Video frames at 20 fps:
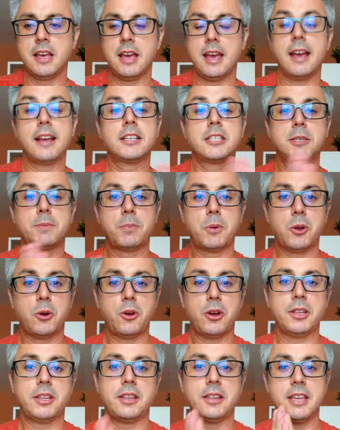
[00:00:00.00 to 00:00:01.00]

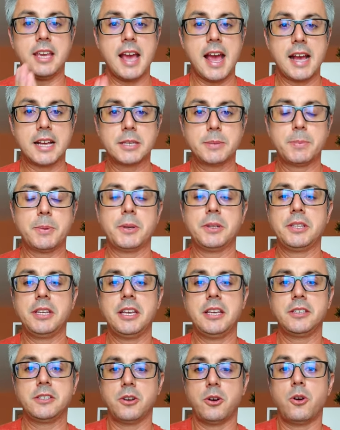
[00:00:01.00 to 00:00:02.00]
exploit the
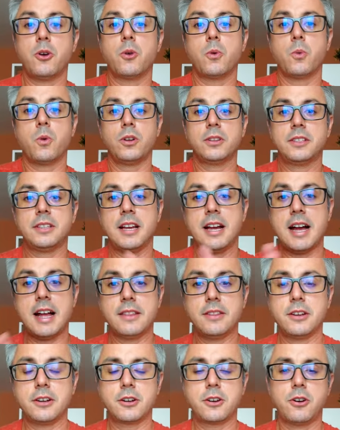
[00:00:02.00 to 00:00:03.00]
expertise or what
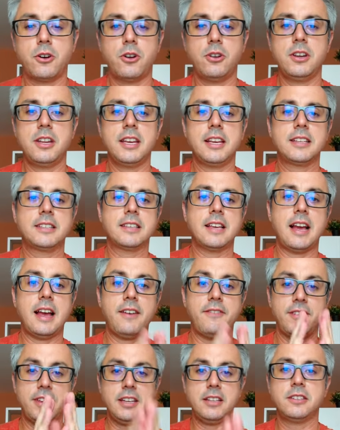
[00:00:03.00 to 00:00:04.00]
other colleagues
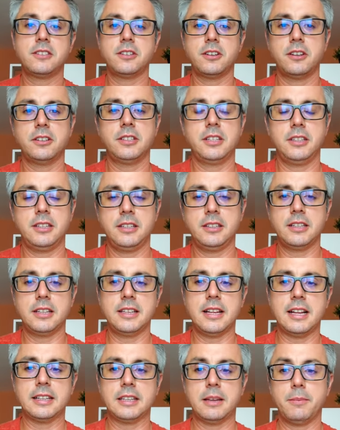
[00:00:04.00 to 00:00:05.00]
have inserted in the
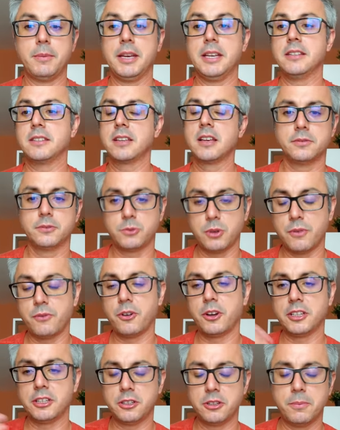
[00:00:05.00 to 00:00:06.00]
database to
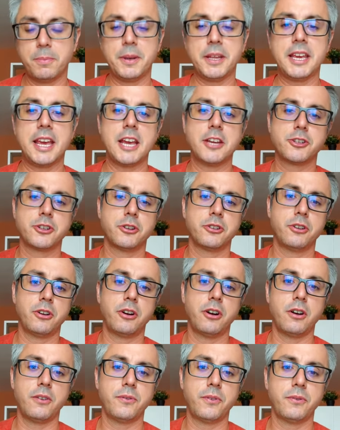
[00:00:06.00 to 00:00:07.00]
avoid duplication
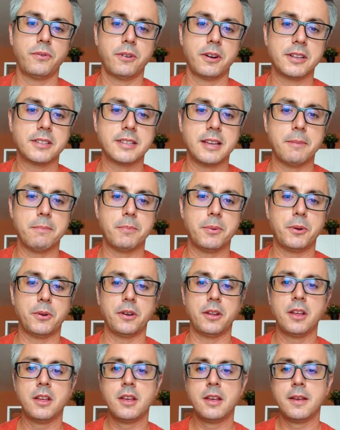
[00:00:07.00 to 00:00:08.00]
of, for
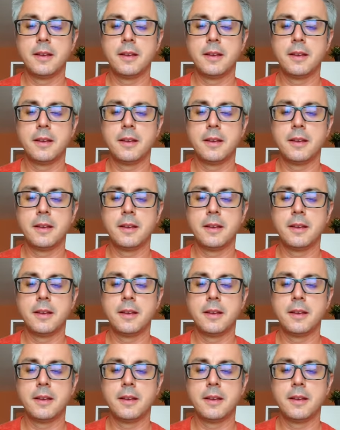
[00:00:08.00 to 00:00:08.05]
example,